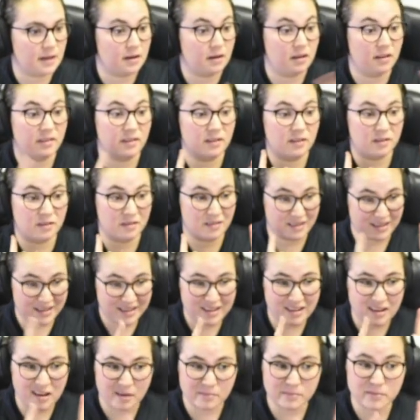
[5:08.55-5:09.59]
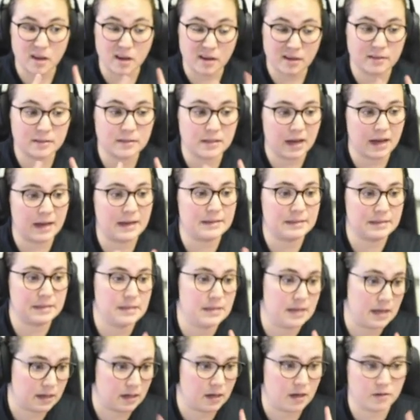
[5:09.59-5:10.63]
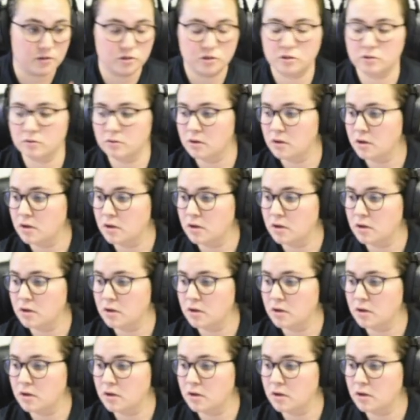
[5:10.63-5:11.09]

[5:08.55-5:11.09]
although I'm talking to IT. I got you.